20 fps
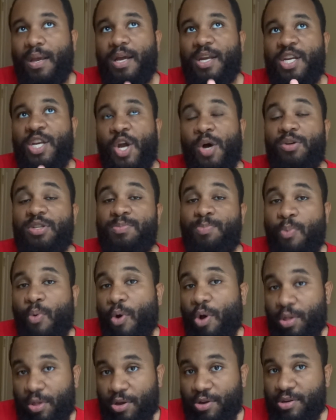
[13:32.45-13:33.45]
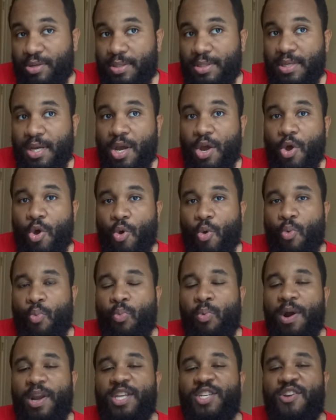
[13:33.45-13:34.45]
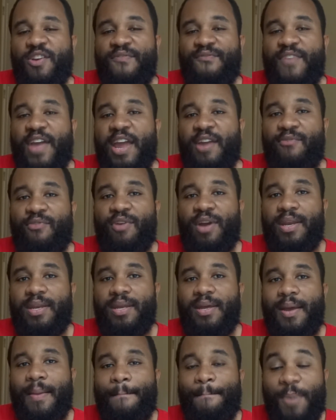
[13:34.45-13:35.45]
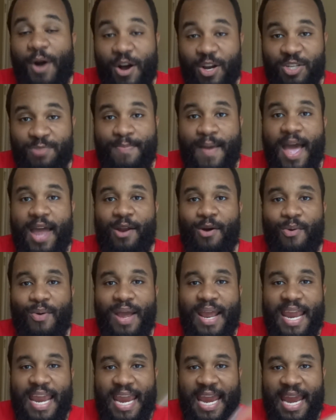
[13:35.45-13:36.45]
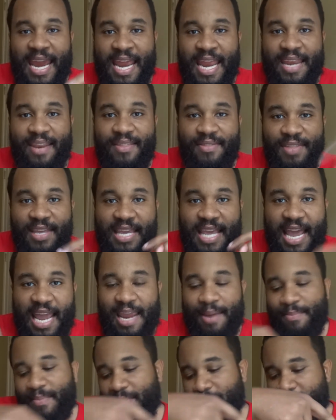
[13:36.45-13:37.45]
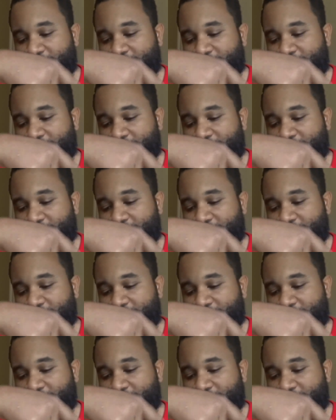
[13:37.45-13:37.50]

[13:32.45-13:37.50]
no spoilers, what is your favorite boss battle in the game?